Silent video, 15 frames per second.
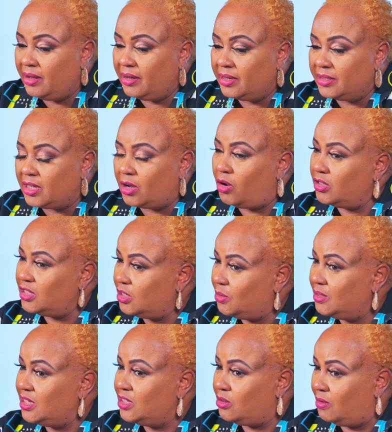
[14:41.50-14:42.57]
the
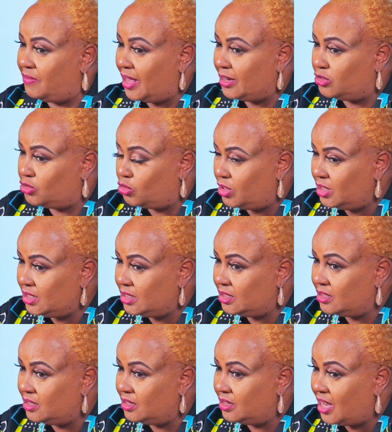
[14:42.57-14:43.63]
consequences of that choice,
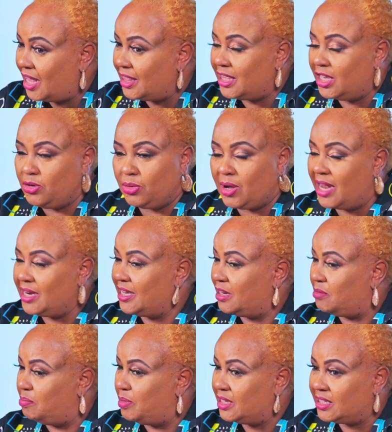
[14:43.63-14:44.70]
and then you can't
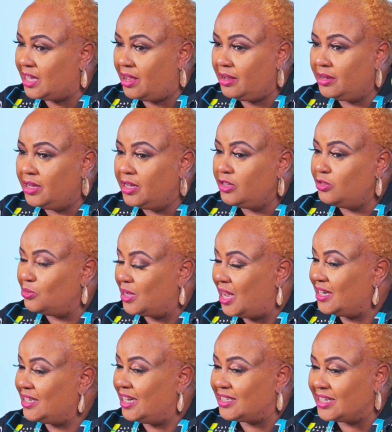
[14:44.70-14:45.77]
get bitter, you
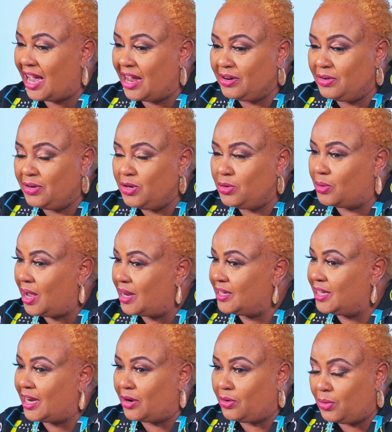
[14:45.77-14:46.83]
can't get angry, you can't
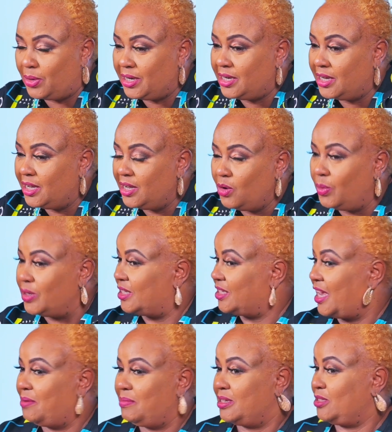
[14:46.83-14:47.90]
get annoyed when
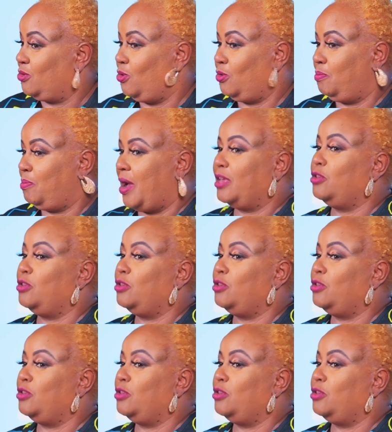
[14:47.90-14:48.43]
time has gone past.